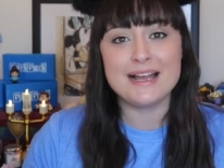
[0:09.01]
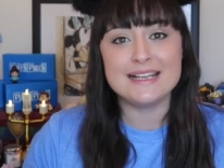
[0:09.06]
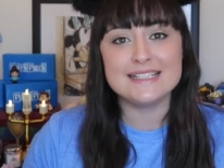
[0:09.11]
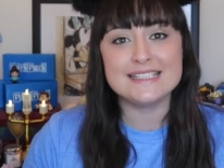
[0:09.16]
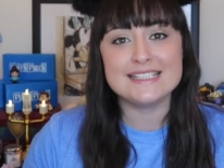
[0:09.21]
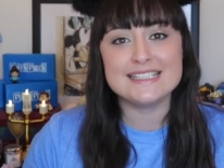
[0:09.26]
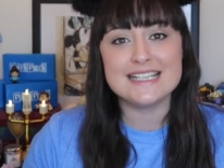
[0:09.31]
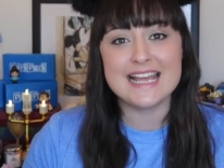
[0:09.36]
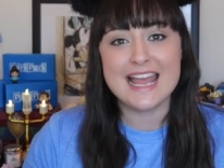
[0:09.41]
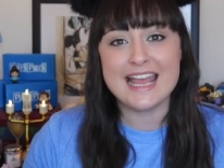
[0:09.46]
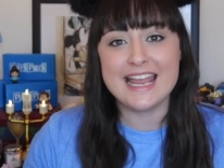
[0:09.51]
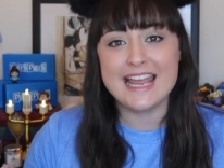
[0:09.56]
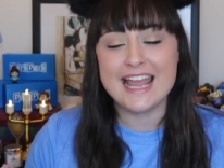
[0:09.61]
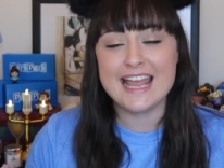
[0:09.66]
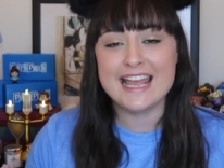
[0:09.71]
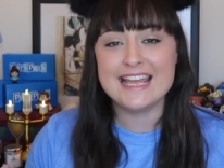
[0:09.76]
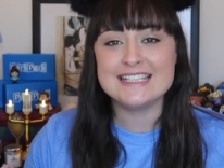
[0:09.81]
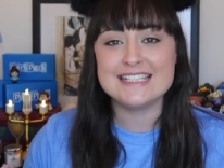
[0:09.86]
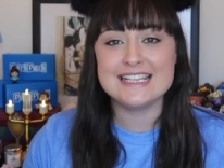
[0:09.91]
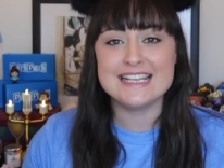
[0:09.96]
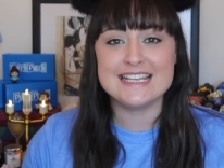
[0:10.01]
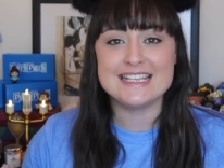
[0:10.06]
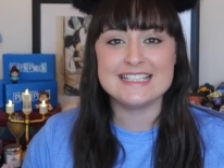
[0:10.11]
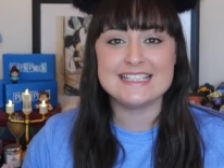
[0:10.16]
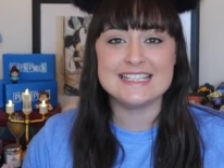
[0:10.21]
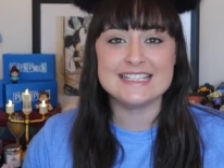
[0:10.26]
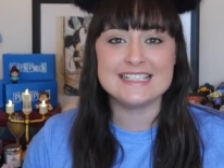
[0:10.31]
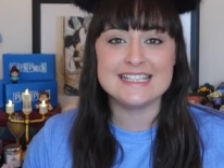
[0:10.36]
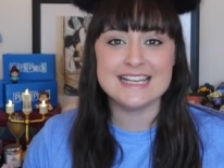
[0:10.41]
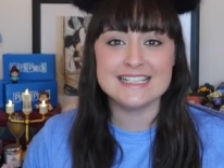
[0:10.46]
by today. It
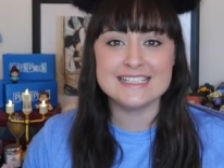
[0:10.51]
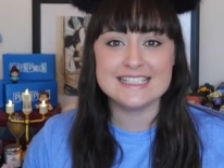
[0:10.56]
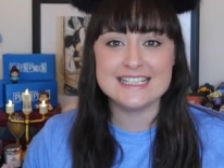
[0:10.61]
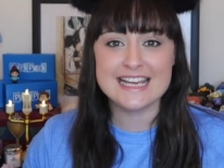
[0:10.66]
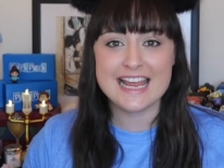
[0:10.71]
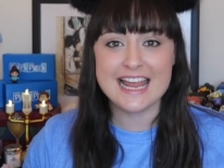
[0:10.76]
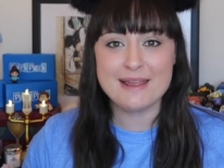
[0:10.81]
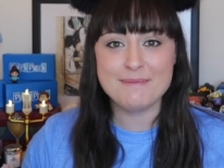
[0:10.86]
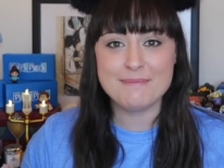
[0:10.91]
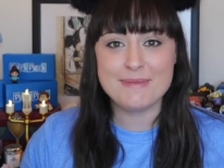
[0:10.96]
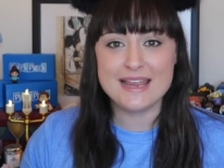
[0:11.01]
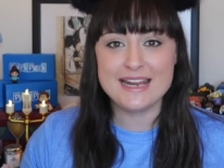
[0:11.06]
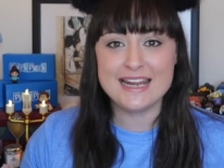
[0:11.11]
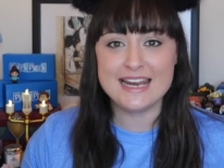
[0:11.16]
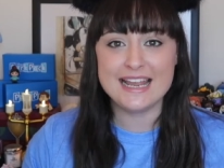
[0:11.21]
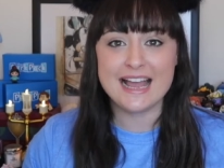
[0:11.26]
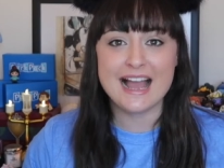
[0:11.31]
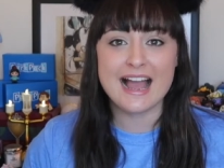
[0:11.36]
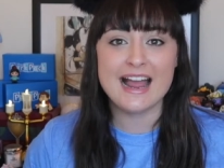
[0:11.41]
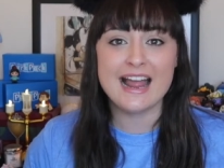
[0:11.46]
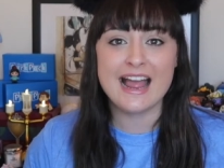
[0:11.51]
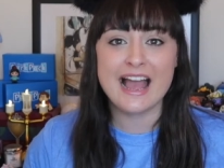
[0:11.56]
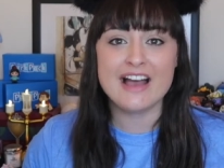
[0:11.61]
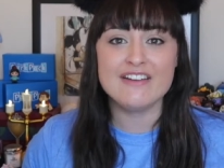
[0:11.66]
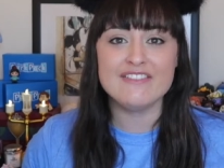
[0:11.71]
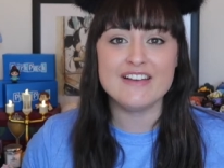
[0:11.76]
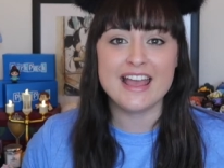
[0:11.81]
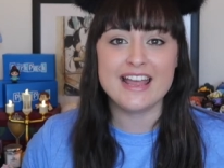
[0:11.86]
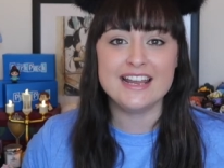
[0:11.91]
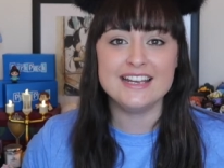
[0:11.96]
is Saturday, meaning I
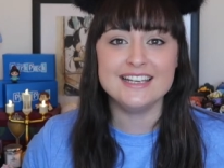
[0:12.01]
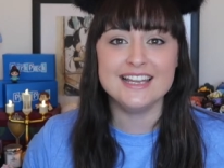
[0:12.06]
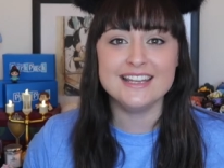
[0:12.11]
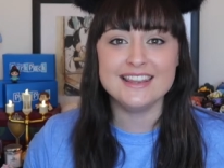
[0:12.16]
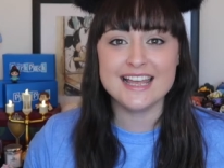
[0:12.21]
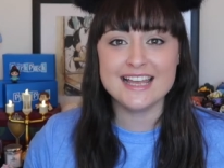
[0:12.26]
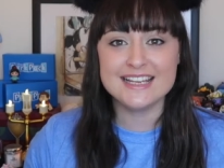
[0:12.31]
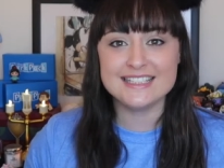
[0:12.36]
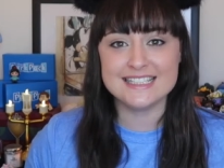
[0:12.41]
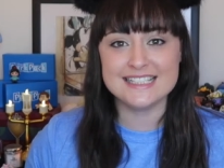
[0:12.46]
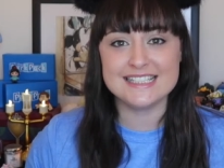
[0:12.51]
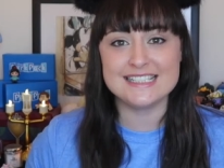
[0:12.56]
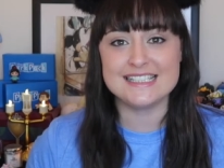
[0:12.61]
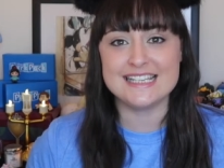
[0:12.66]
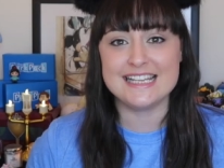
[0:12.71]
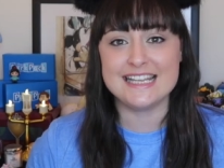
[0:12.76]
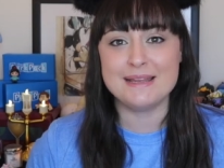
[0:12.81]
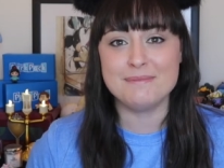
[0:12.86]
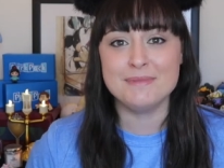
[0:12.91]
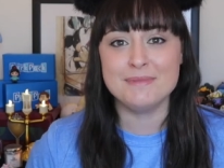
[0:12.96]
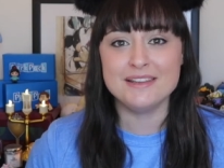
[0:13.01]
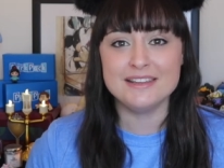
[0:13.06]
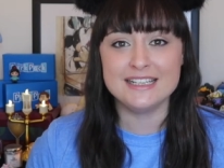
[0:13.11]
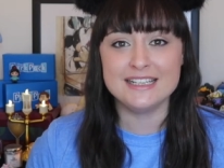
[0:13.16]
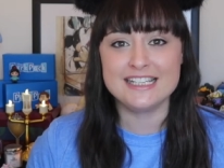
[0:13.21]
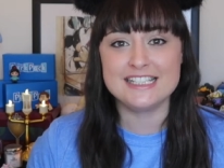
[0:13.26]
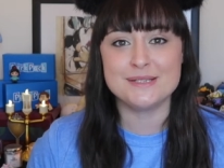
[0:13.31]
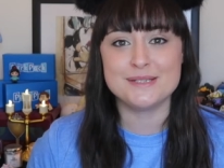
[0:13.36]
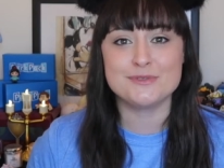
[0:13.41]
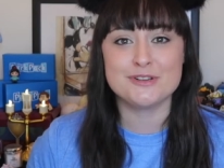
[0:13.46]
have another Disney
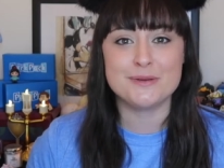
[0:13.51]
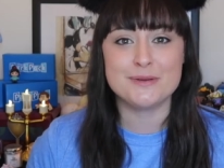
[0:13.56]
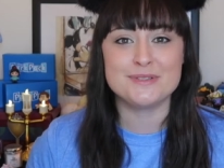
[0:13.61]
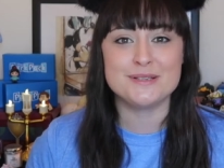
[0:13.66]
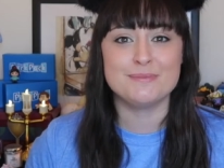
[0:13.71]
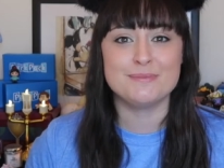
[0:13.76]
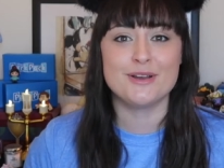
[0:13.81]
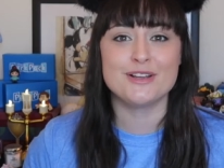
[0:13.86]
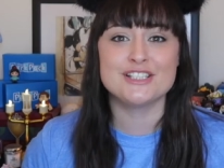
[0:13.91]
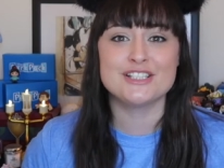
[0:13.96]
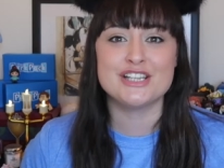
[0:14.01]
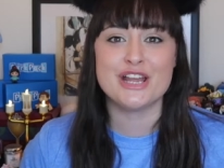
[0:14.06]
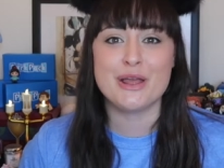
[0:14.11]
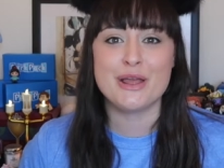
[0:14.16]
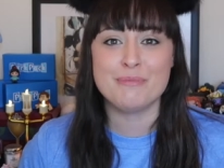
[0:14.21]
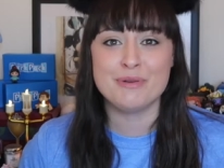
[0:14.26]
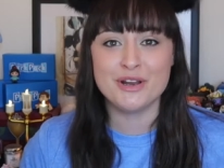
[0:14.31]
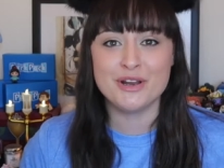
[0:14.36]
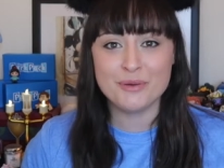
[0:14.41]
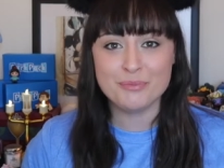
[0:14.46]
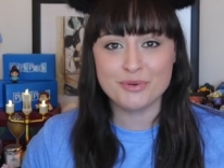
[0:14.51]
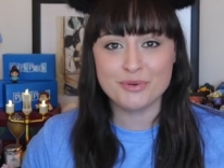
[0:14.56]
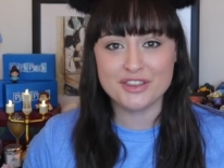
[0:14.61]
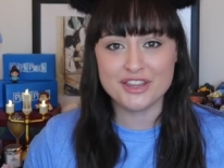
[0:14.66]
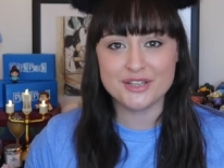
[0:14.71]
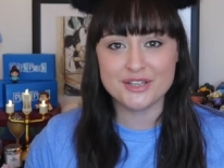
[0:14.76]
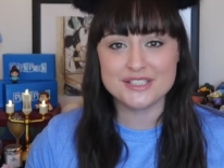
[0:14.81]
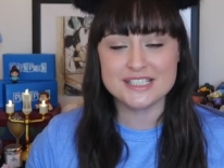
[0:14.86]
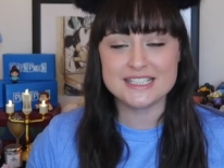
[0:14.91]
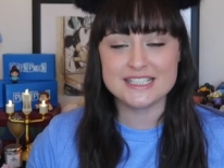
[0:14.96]
monthly subscription box to open up with
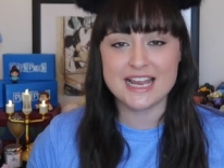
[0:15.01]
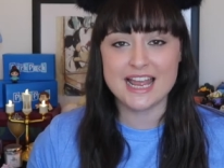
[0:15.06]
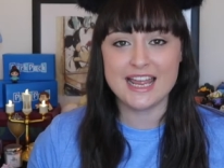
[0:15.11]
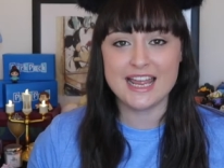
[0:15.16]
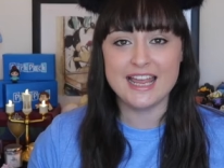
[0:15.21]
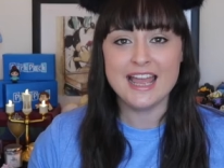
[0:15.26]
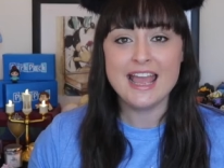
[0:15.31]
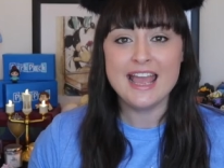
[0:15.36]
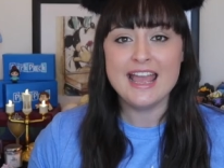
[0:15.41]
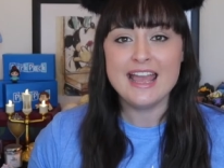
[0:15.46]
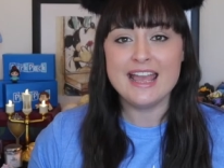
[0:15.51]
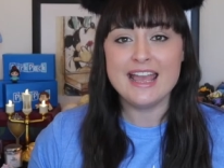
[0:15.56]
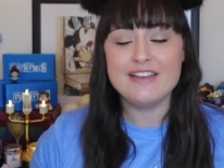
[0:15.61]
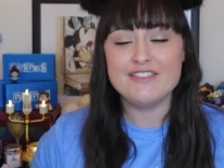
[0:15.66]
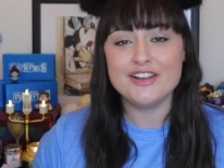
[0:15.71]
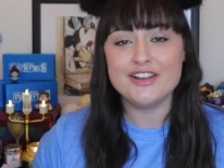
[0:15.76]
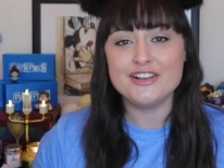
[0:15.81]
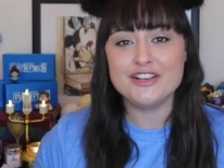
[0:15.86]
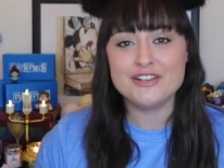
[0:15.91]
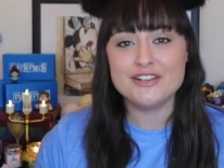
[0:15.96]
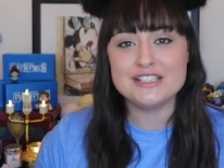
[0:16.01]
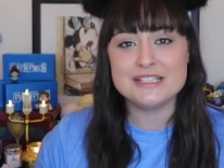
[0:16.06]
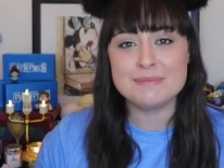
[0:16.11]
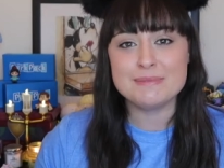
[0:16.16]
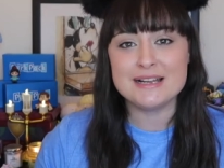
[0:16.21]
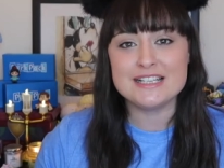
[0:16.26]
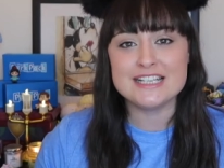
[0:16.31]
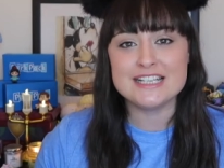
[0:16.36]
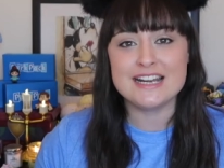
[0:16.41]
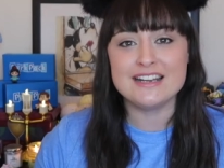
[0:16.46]
you today. If you're new to
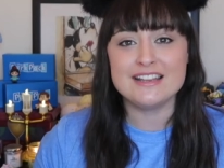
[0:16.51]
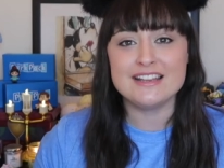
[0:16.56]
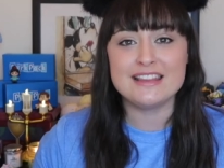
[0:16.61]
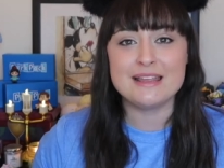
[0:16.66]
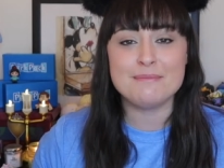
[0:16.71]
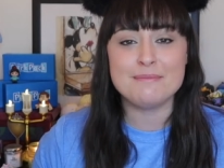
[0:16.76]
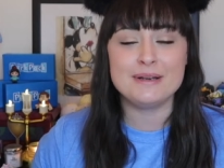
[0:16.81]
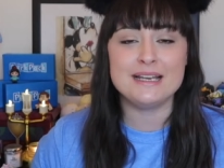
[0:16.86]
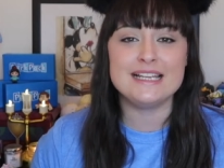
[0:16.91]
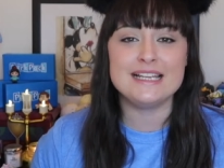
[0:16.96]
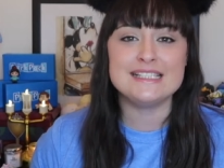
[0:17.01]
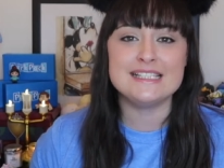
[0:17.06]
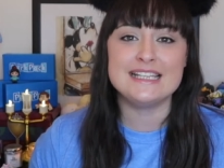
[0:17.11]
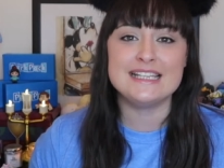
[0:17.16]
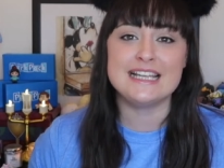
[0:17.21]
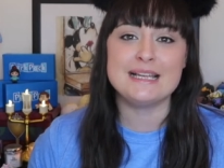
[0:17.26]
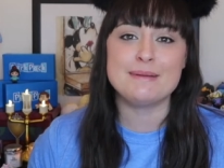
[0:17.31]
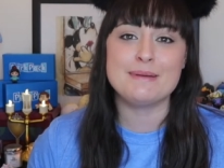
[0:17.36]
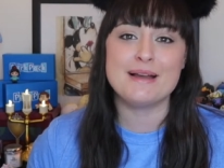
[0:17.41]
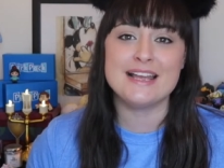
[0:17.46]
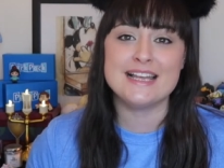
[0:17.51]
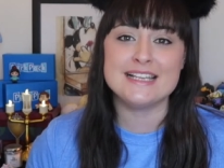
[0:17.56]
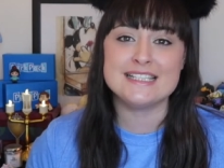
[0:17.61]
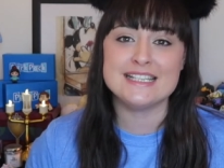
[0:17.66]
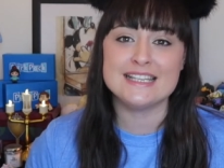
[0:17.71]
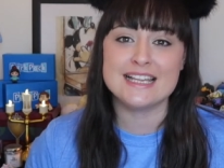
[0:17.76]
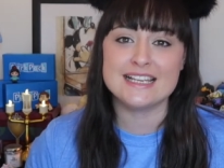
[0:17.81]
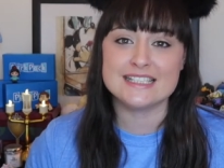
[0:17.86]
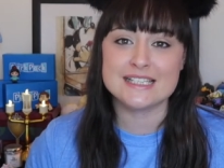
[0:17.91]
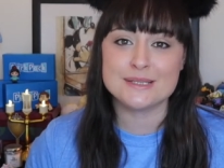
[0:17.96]
my channel, then please think about
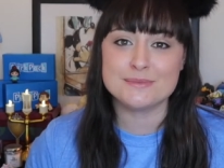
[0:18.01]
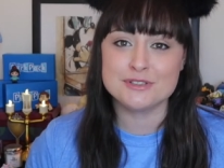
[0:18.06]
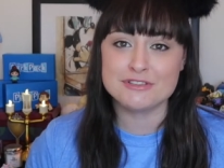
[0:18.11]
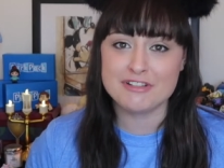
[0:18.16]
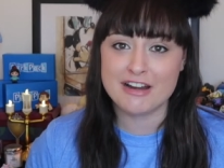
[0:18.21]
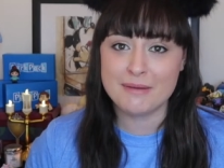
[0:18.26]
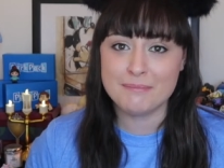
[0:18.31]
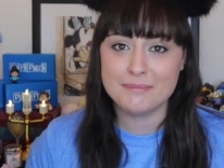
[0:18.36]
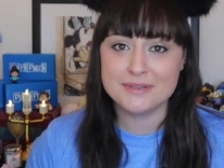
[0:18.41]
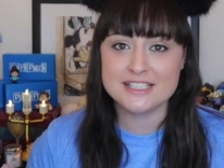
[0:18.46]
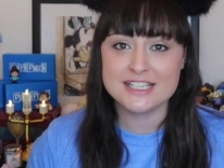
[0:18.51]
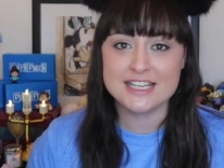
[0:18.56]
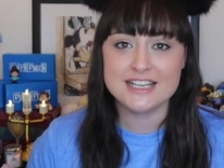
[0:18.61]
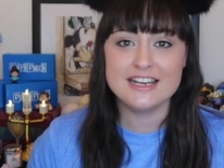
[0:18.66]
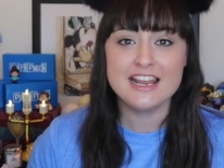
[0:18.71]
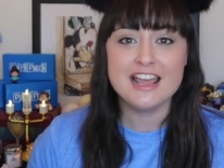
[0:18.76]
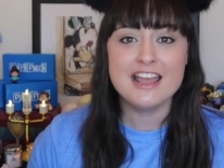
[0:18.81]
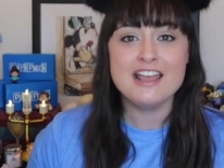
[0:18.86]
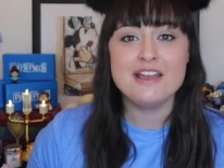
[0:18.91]
hitting that subscribe button